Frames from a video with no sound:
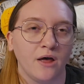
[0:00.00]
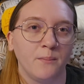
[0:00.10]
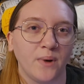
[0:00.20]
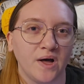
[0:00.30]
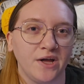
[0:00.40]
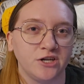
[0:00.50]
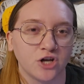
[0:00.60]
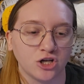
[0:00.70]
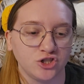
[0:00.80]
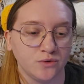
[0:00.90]
but
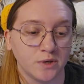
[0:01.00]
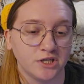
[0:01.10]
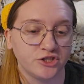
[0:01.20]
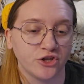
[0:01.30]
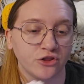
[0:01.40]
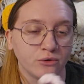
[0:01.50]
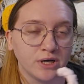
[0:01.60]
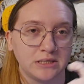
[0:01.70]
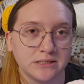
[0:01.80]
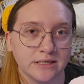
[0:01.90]
not too much. The
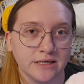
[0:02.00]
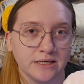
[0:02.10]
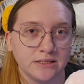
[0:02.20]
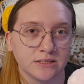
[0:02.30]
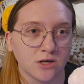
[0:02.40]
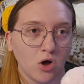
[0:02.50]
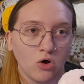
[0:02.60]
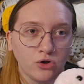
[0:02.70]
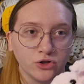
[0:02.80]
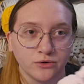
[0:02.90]
rest is
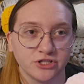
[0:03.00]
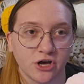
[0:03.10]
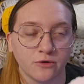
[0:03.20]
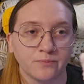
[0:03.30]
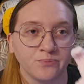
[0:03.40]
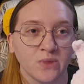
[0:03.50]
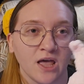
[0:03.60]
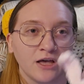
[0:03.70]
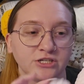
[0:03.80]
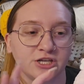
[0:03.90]
all no-sew.
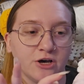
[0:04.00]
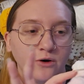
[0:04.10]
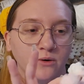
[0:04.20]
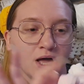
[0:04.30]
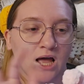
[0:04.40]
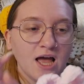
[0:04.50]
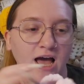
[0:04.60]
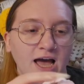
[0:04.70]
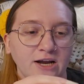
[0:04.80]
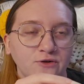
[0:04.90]
So
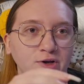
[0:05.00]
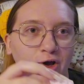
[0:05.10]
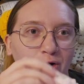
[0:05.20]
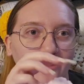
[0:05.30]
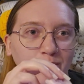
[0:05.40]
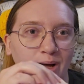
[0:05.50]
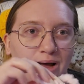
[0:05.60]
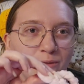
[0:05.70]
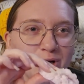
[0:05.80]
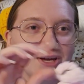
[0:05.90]
I don't know.
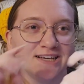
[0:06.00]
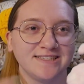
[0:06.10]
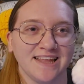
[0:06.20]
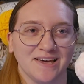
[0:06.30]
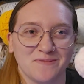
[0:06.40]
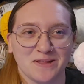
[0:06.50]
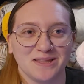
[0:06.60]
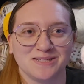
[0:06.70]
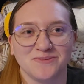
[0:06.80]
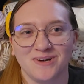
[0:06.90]
What do you guys think
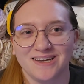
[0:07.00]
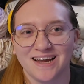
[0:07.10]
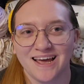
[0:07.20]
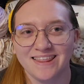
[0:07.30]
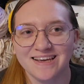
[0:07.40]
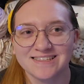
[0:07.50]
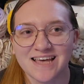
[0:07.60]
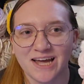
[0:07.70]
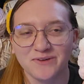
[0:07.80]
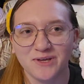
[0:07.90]
about this one? I think it's
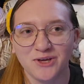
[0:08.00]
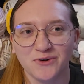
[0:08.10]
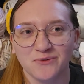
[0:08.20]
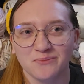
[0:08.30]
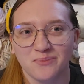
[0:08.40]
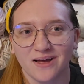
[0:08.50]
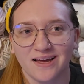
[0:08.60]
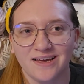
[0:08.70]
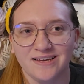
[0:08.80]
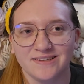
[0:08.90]
kind of cute,
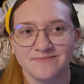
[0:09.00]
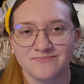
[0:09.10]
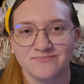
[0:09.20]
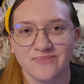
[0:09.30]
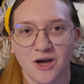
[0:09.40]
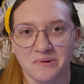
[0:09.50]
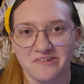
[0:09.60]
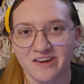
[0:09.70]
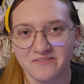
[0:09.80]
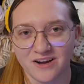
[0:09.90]
but not my
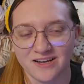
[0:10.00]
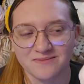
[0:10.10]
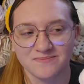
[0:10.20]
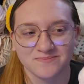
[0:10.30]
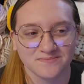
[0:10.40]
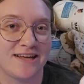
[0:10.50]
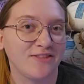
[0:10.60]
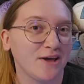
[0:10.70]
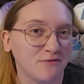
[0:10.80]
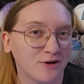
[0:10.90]
favorite. I
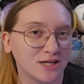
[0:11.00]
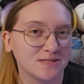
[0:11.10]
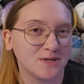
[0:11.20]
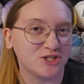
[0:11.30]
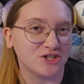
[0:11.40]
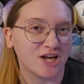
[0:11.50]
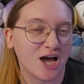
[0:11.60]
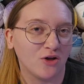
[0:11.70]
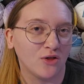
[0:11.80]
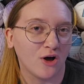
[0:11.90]
think I forgot to mention
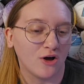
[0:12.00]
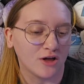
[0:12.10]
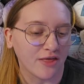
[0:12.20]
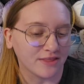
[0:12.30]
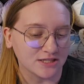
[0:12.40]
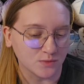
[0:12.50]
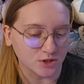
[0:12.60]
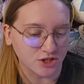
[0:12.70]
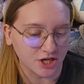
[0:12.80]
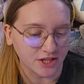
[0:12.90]
how long this
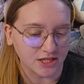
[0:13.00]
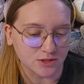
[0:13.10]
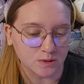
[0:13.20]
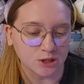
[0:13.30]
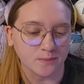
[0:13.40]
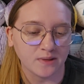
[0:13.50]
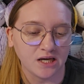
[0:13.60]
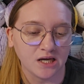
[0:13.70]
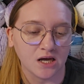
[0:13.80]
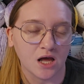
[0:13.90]
one took. This one took
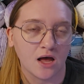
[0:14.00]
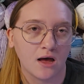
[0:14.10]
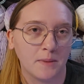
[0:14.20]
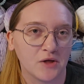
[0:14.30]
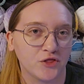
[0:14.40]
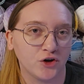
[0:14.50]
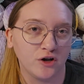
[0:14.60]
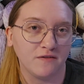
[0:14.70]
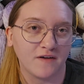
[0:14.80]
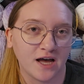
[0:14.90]
me about
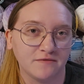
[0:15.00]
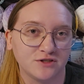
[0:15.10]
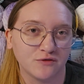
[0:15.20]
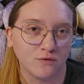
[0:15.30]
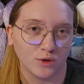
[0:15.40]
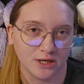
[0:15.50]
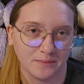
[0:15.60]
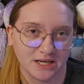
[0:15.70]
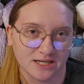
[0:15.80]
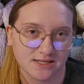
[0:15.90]
35 to 40
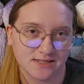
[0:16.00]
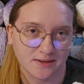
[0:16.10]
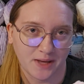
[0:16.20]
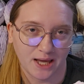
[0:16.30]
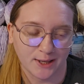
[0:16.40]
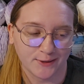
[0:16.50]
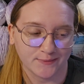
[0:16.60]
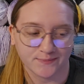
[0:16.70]
minutes to make.